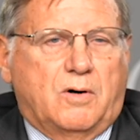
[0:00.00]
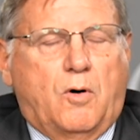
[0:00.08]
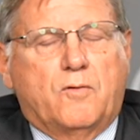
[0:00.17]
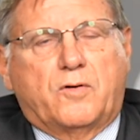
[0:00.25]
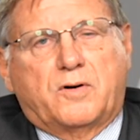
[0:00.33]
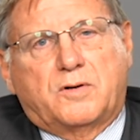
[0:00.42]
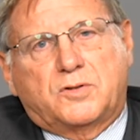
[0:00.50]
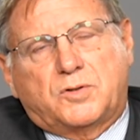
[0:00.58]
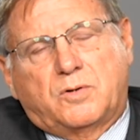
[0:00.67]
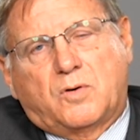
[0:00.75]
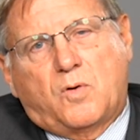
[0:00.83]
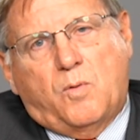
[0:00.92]
over
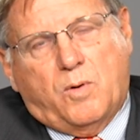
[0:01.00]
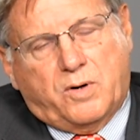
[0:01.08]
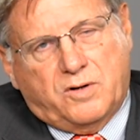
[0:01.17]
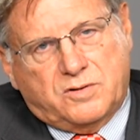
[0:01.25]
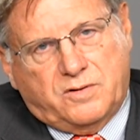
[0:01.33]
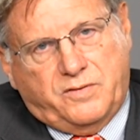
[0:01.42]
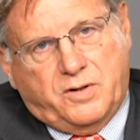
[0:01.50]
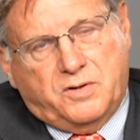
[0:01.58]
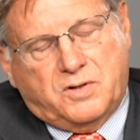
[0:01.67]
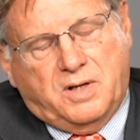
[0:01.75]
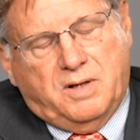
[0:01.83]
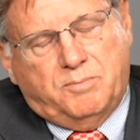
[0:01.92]
certain quarters of
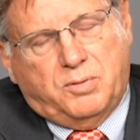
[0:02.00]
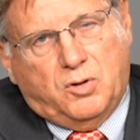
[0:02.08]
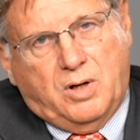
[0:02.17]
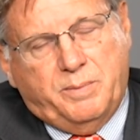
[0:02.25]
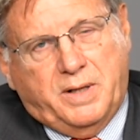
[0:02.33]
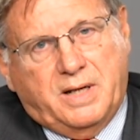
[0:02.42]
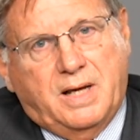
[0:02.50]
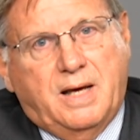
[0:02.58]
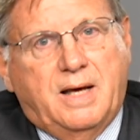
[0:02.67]
your employment.